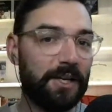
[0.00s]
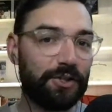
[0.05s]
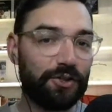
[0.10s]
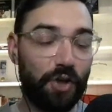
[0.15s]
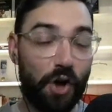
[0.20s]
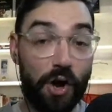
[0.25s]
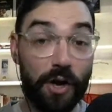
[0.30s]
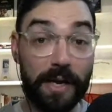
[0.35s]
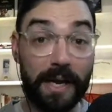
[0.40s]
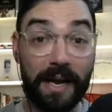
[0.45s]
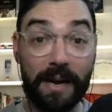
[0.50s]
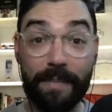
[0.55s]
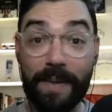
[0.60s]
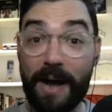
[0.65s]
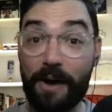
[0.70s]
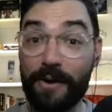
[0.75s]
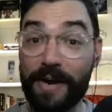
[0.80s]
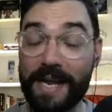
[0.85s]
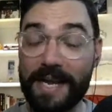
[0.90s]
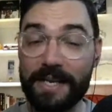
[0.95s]
talking
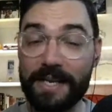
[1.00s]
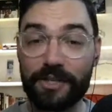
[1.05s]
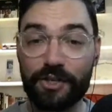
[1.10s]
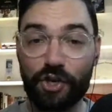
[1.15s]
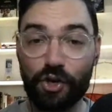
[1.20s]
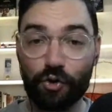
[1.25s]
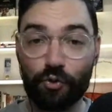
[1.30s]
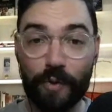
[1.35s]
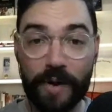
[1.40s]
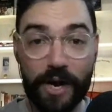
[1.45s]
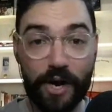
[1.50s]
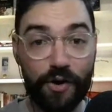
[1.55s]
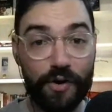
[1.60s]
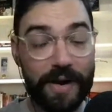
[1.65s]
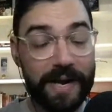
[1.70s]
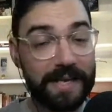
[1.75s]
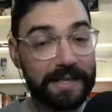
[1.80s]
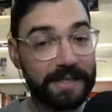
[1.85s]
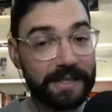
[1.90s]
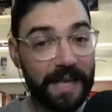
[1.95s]
about his career,
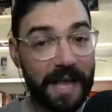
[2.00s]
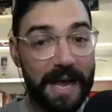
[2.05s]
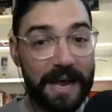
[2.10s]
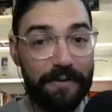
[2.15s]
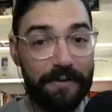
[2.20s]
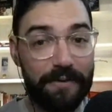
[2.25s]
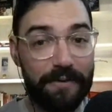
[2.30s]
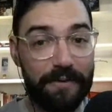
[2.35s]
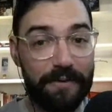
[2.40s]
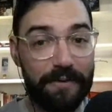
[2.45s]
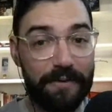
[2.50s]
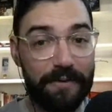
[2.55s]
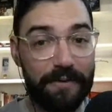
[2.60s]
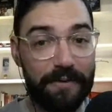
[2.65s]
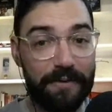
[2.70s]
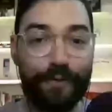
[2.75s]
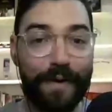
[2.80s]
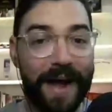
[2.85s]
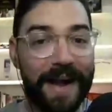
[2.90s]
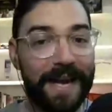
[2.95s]
his life,
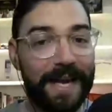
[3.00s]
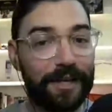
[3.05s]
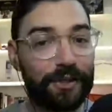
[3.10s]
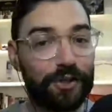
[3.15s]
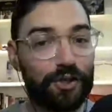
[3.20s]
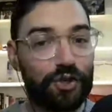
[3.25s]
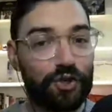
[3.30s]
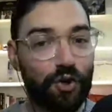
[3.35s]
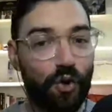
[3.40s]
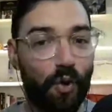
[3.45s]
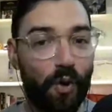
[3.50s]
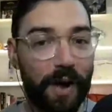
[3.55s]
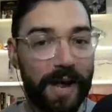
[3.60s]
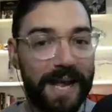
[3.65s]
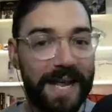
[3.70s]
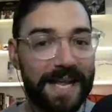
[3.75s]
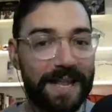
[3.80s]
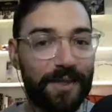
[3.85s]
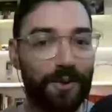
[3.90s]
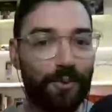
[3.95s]
finding joy
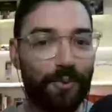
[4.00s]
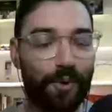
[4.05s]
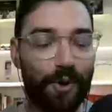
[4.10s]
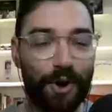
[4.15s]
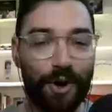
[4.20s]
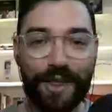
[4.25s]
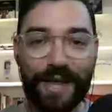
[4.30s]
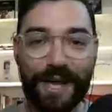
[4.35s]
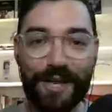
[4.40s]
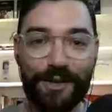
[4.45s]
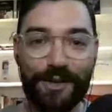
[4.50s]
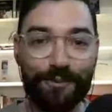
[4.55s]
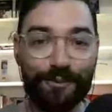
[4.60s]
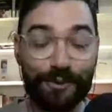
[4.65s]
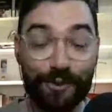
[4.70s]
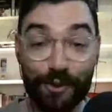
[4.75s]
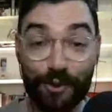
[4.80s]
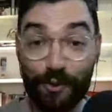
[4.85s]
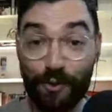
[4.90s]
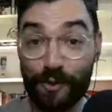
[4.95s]
in the work that you
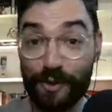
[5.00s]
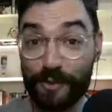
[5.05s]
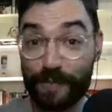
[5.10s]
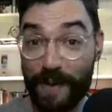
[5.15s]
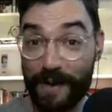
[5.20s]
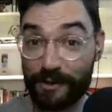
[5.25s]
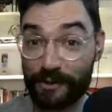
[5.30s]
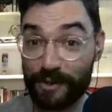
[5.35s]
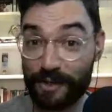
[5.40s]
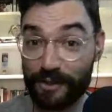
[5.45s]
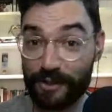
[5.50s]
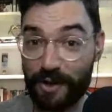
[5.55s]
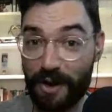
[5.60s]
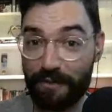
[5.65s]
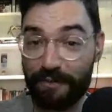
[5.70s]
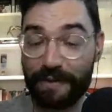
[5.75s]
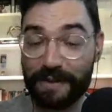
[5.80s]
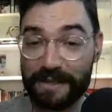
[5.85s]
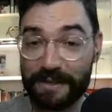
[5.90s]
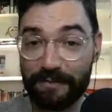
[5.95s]
do, especially as an
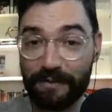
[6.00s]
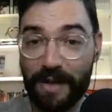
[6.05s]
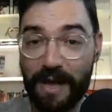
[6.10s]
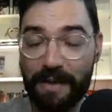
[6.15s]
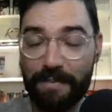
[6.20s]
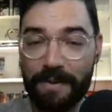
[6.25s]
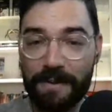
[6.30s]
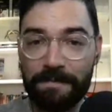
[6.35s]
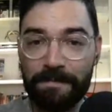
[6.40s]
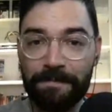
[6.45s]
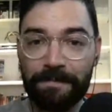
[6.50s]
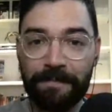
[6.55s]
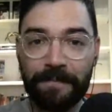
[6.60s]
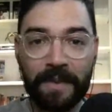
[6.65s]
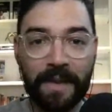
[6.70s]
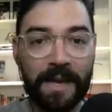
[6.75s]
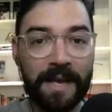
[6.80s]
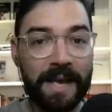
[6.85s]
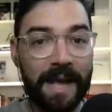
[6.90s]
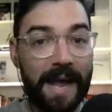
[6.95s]
offensive lineman
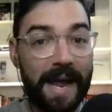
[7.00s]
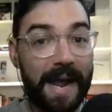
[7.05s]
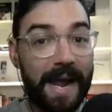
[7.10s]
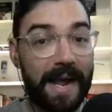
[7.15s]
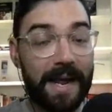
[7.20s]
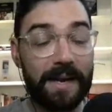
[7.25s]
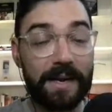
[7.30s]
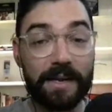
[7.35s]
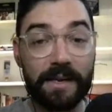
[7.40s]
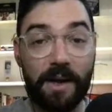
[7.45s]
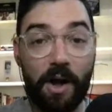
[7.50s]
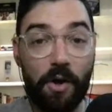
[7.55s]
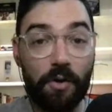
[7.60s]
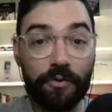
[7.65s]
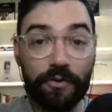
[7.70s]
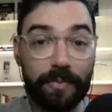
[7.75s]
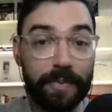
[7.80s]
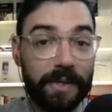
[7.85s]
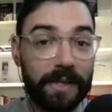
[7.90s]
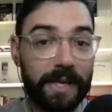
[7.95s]
and
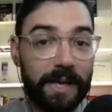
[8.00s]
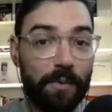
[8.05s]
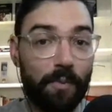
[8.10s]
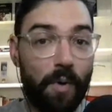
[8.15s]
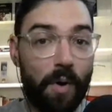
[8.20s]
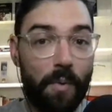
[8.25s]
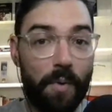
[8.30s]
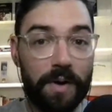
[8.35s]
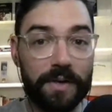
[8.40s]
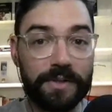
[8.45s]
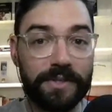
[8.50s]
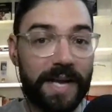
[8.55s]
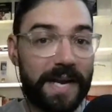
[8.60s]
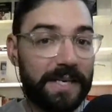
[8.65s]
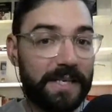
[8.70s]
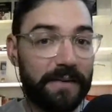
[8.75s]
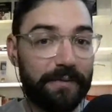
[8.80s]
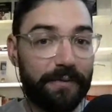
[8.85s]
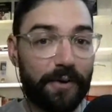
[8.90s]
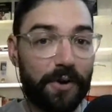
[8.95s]
ultimately what was a
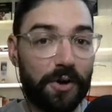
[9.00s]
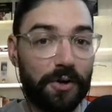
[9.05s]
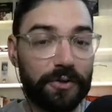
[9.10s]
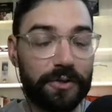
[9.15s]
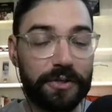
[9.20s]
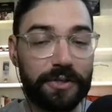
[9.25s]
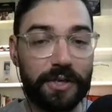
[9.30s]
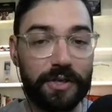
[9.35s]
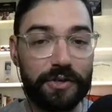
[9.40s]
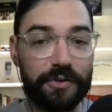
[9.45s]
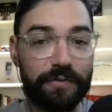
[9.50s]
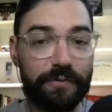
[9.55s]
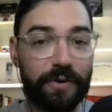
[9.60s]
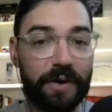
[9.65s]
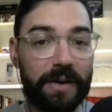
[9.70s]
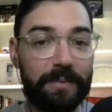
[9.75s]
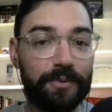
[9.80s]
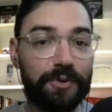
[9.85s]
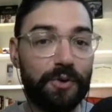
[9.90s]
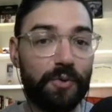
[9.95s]
difficult decision for
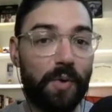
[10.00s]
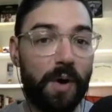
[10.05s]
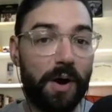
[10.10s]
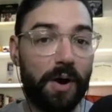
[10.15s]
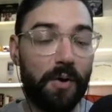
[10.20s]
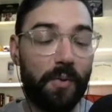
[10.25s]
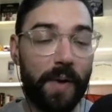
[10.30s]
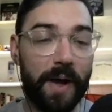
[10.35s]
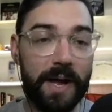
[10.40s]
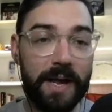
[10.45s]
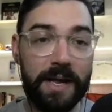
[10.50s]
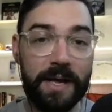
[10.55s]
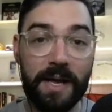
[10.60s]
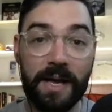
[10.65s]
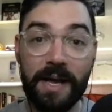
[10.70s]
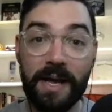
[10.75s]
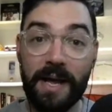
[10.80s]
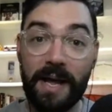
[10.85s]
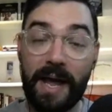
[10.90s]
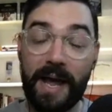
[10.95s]
him to walk away
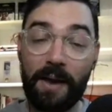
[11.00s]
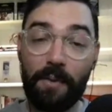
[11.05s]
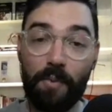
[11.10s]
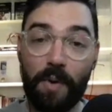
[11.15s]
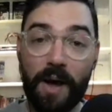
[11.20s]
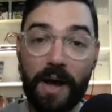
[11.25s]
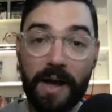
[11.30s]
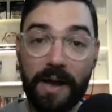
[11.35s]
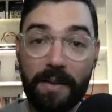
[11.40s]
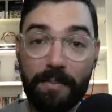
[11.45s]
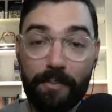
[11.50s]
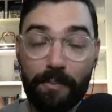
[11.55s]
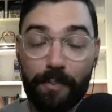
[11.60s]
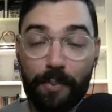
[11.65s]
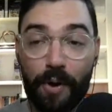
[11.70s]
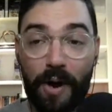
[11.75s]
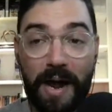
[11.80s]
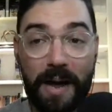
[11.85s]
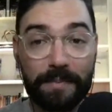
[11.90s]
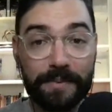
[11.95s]
and why
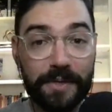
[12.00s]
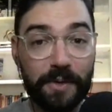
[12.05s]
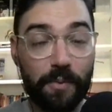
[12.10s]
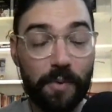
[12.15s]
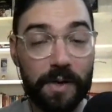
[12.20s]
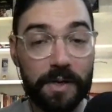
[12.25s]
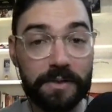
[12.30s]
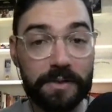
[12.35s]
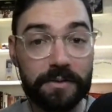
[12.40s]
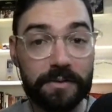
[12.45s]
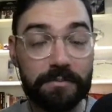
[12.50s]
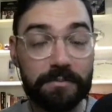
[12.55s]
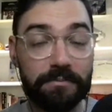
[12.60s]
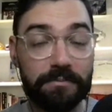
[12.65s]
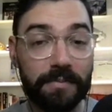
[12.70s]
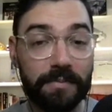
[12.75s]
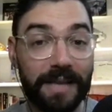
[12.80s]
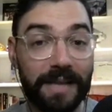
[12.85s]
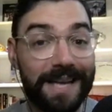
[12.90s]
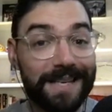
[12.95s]
perhaps it was
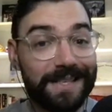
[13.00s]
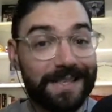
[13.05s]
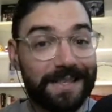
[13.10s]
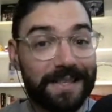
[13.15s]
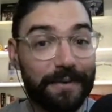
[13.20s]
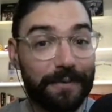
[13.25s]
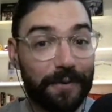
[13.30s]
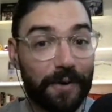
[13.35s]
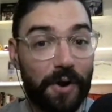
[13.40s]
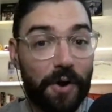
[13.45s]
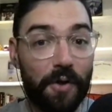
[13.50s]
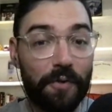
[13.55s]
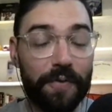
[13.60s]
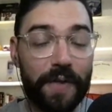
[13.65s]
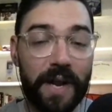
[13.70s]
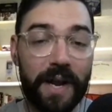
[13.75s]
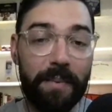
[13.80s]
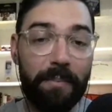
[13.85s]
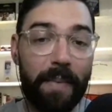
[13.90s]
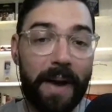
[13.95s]
less difficult
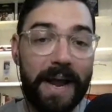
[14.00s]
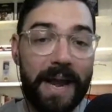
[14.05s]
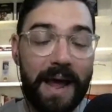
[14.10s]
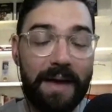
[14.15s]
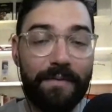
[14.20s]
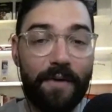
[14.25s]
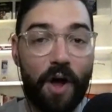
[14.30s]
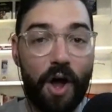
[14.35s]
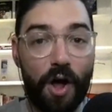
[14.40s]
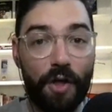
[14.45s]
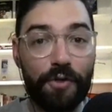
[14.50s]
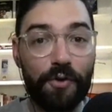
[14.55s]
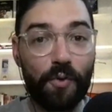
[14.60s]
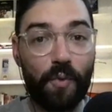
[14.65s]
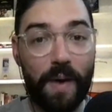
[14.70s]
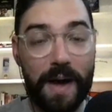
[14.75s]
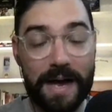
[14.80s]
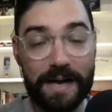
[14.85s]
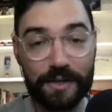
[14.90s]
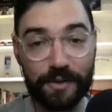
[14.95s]
than it might have
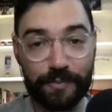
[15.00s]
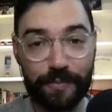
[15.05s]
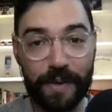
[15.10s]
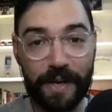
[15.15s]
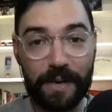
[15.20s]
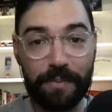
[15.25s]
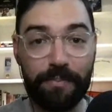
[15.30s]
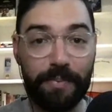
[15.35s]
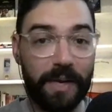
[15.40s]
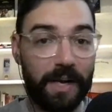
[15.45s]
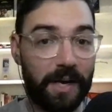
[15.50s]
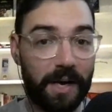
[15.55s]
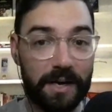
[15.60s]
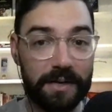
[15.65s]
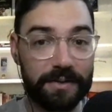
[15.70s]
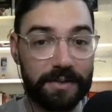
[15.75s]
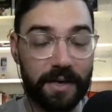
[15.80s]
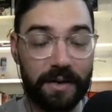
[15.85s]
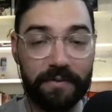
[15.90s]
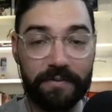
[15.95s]
otherwise been
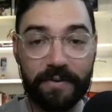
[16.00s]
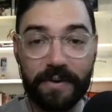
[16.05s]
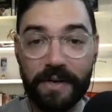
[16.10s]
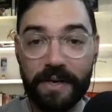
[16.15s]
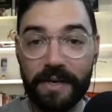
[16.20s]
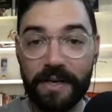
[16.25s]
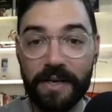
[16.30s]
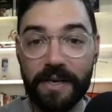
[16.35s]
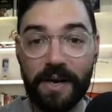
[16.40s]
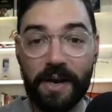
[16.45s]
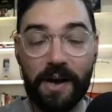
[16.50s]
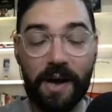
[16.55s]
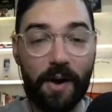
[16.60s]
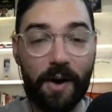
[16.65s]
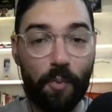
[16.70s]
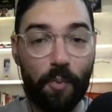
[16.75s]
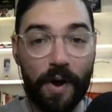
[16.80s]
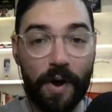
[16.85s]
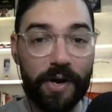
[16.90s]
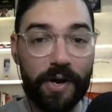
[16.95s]
because of uh,
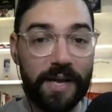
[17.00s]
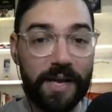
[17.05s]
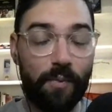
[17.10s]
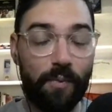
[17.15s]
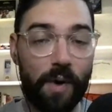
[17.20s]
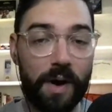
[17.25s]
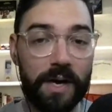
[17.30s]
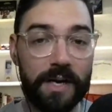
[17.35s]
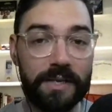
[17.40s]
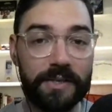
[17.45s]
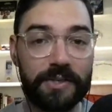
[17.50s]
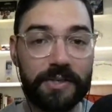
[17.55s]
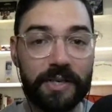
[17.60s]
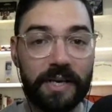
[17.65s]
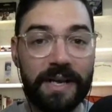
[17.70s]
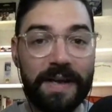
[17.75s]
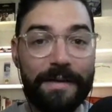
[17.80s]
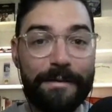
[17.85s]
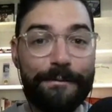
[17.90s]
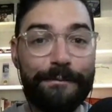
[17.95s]
where he was
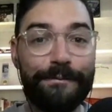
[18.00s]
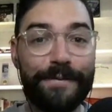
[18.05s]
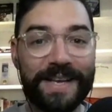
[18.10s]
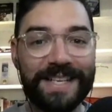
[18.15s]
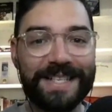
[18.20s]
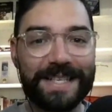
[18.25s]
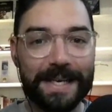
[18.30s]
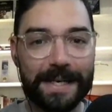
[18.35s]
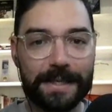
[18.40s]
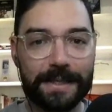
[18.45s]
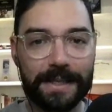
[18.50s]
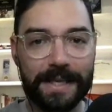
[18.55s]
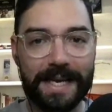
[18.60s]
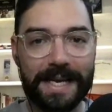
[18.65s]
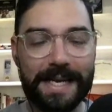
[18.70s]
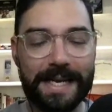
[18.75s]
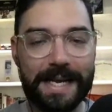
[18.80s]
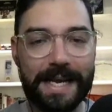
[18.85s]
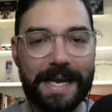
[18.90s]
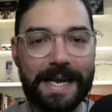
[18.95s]

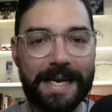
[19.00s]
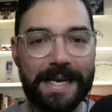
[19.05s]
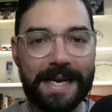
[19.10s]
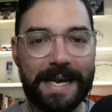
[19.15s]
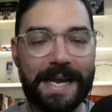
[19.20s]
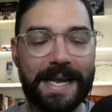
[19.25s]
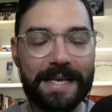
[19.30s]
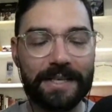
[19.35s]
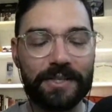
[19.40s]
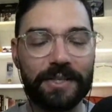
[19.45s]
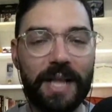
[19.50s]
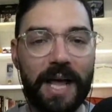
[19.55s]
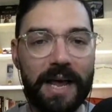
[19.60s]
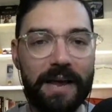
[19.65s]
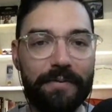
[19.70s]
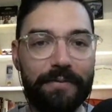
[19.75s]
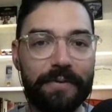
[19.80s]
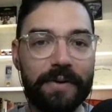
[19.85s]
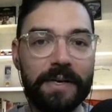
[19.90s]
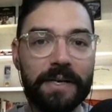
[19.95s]
physically in his
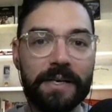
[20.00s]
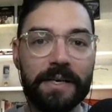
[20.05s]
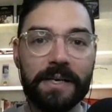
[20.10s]
life.